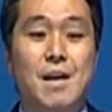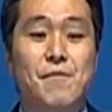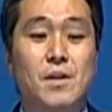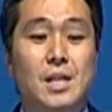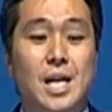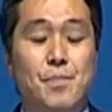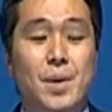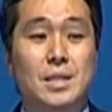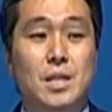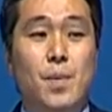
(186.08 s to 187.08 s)
ibada ya Mchungaji, I feel like
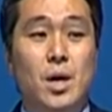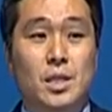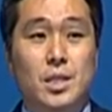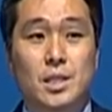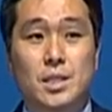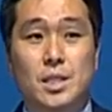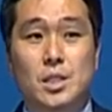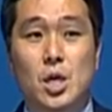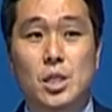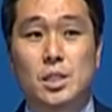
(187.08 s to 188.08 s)
Pastor Park is
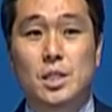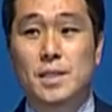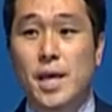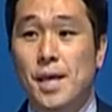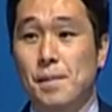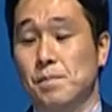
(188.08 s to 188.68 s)
talking the same.